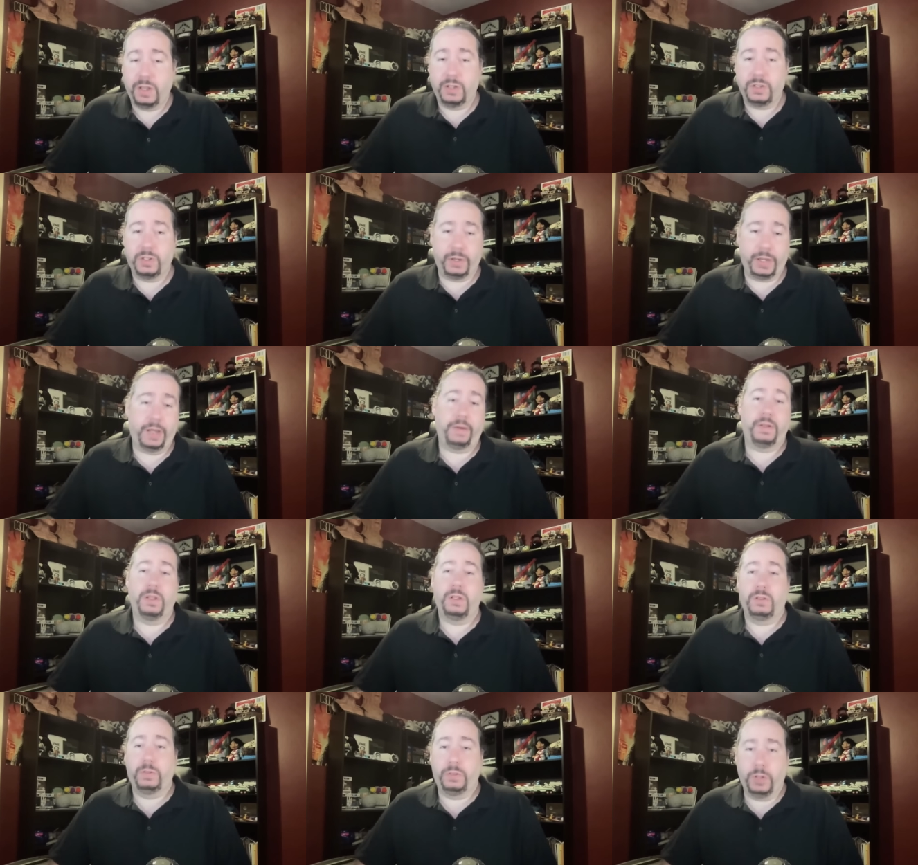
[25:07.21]
So yeah,
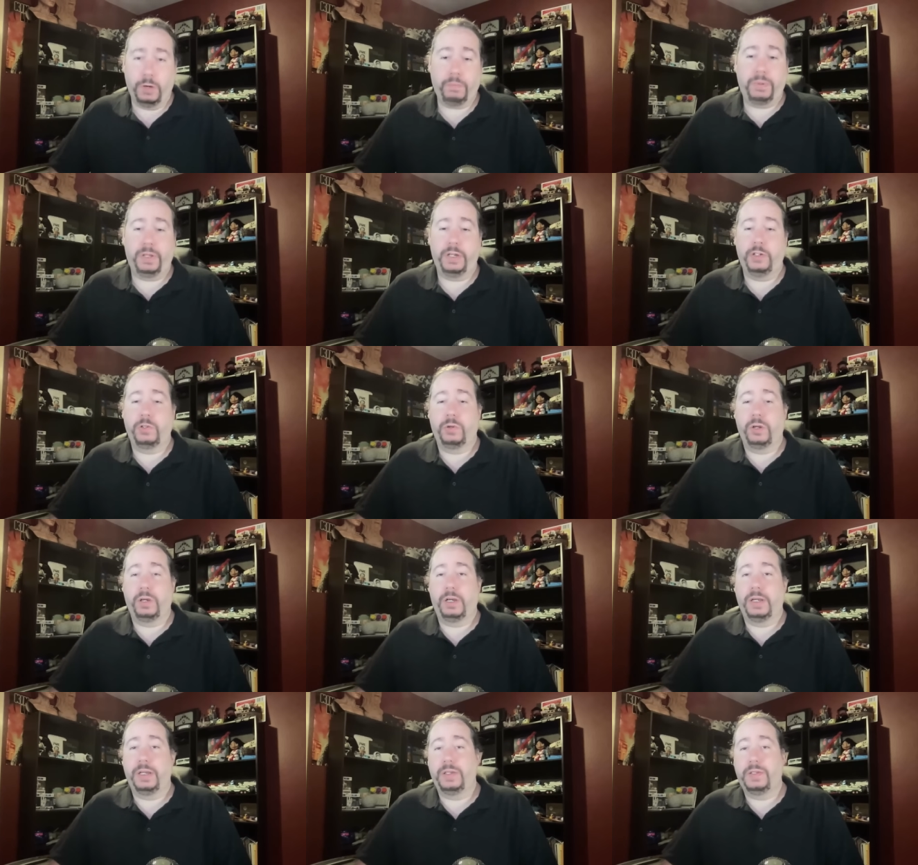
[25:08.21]
don't
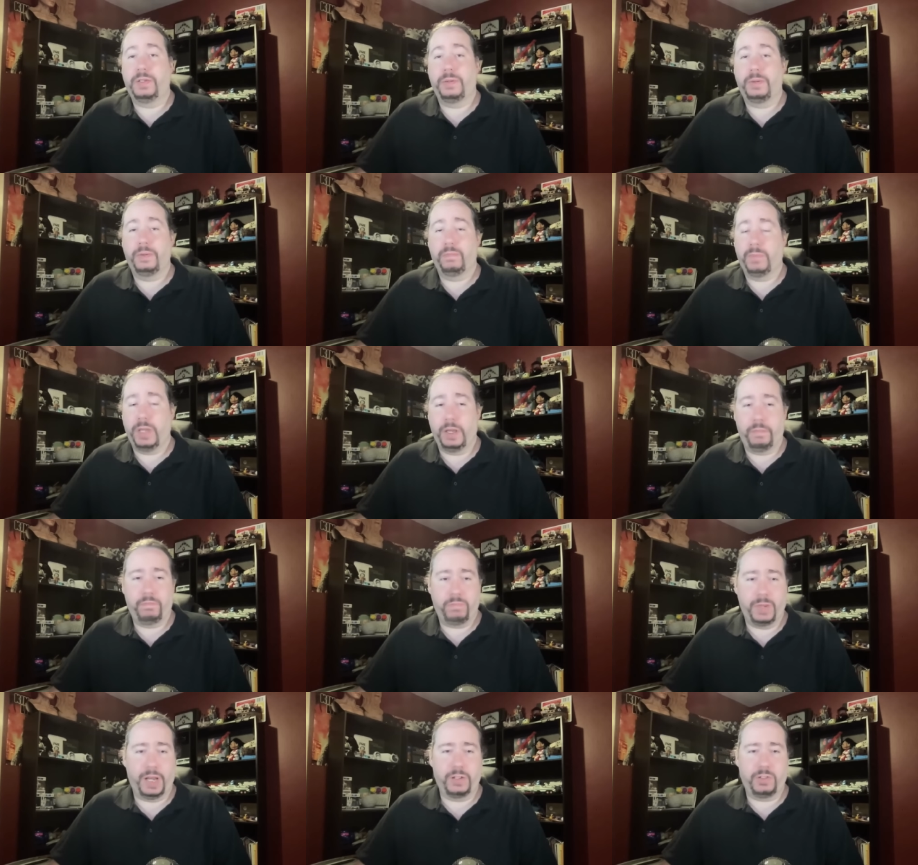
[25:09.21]
plagiarize. It
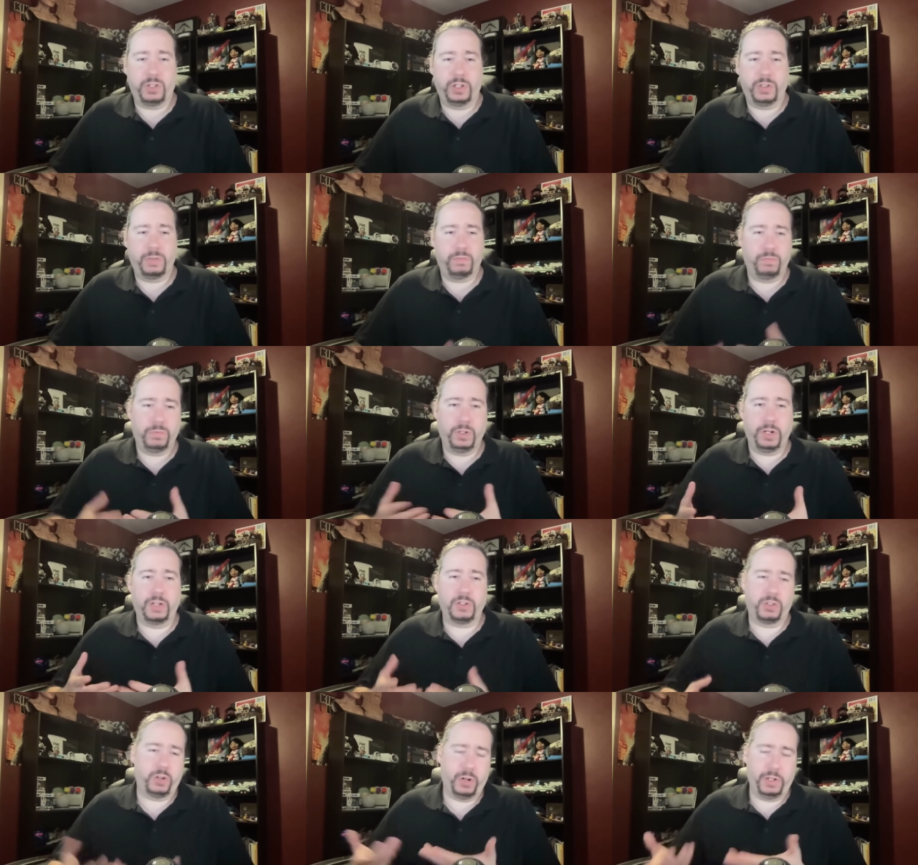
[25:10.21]
not just you're not
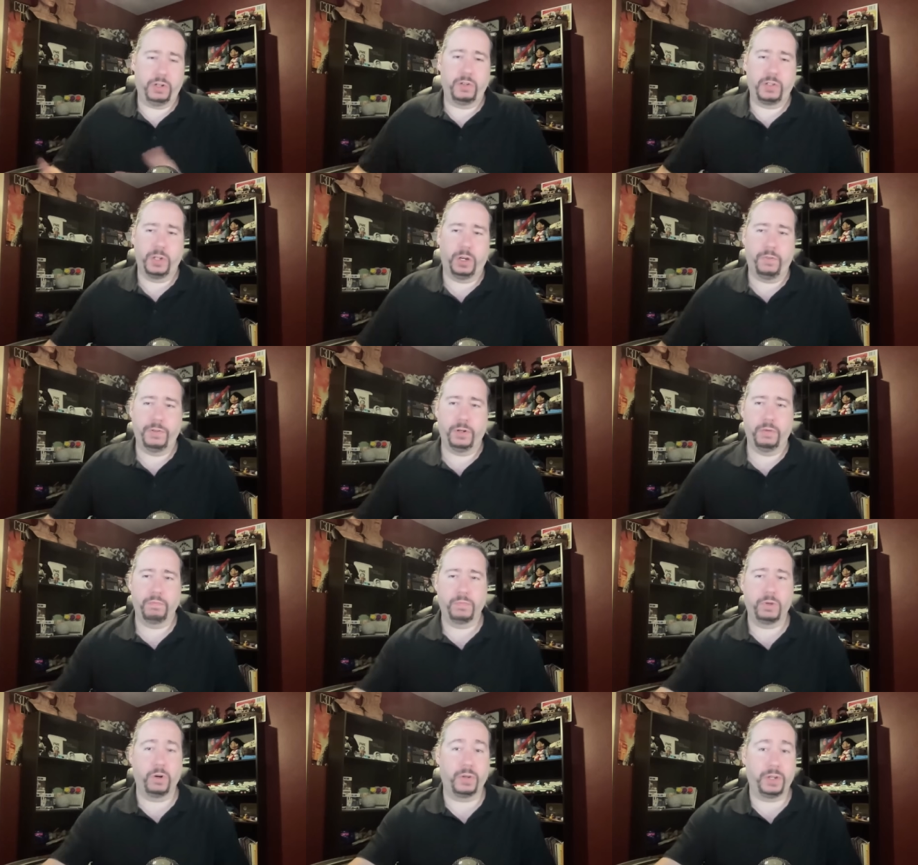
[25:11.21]
just hurting yourself, you're
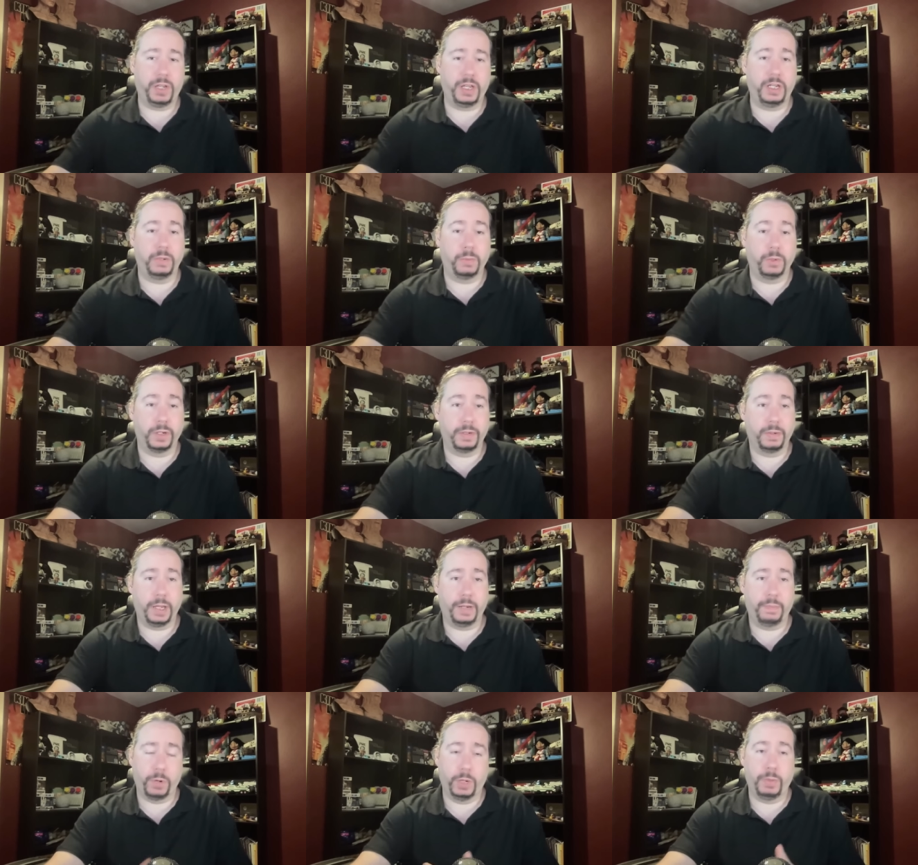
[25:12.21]
hurting anyone
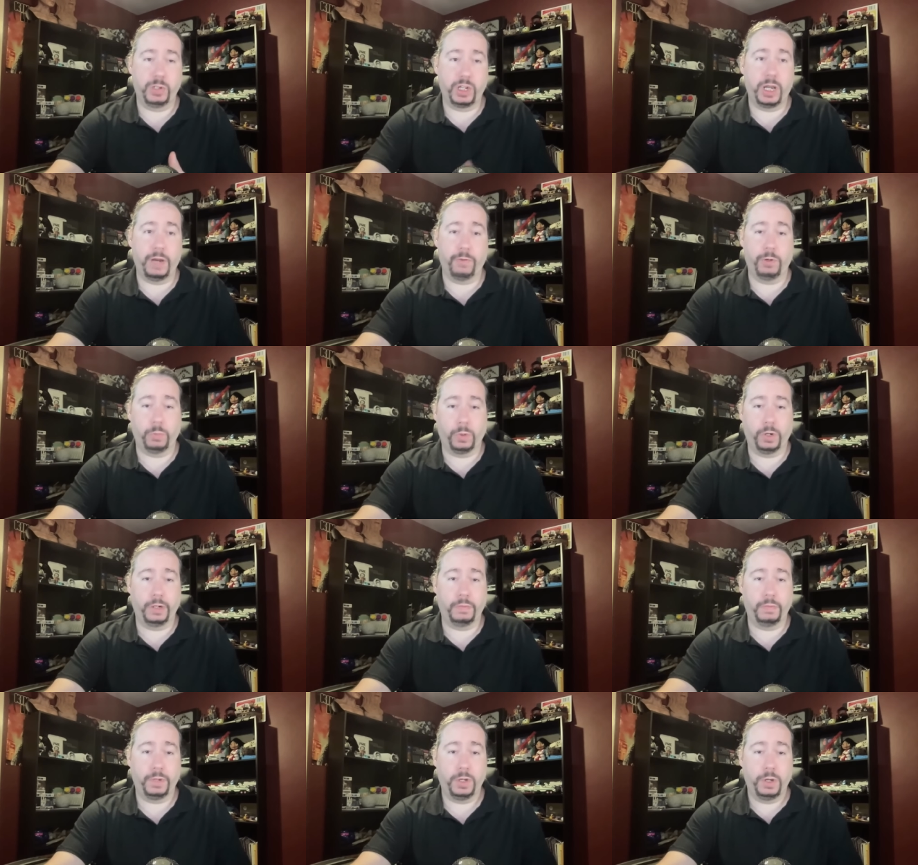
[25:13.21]
and pretty much
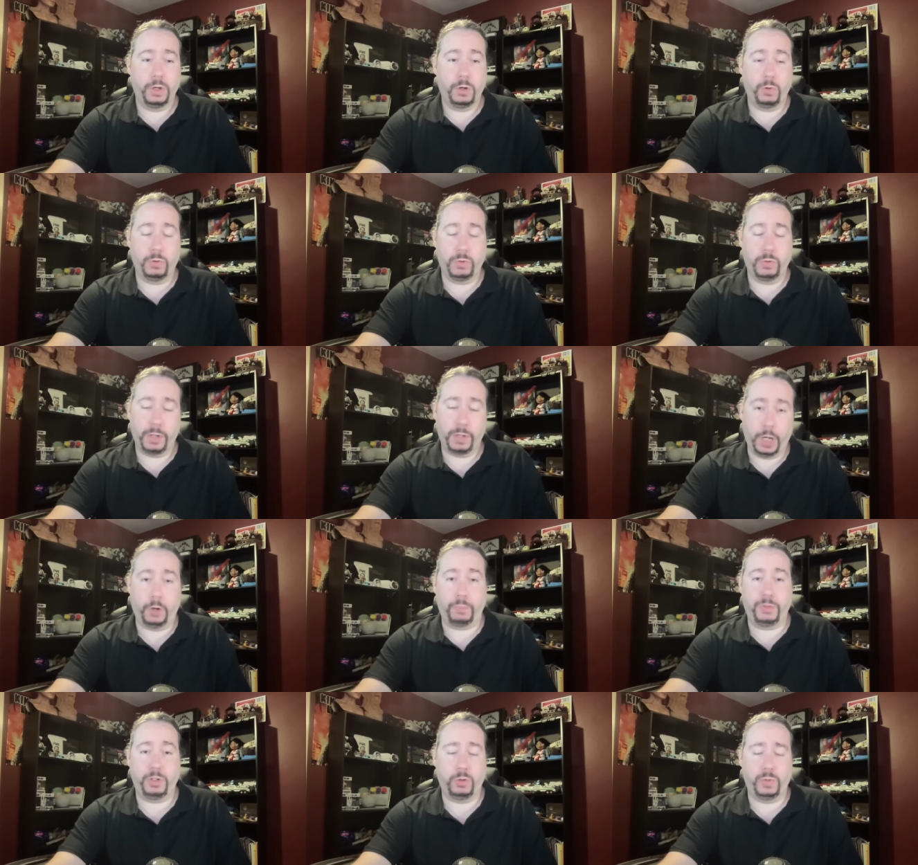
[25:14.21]
everyone who's
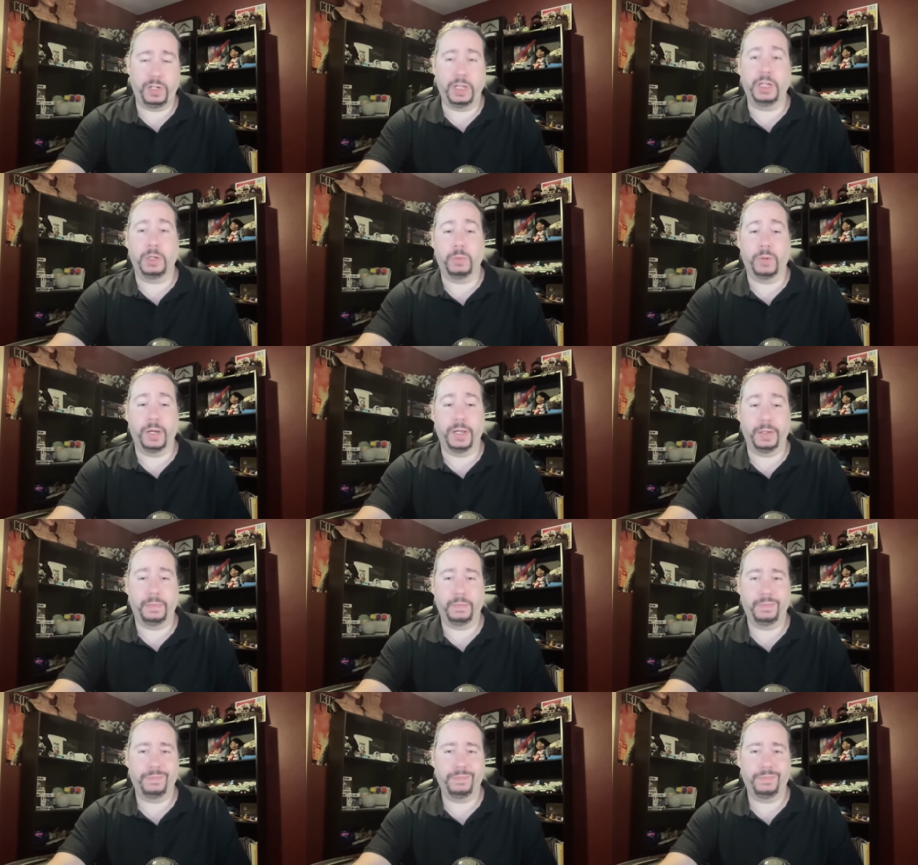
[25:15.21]
helped you in any way.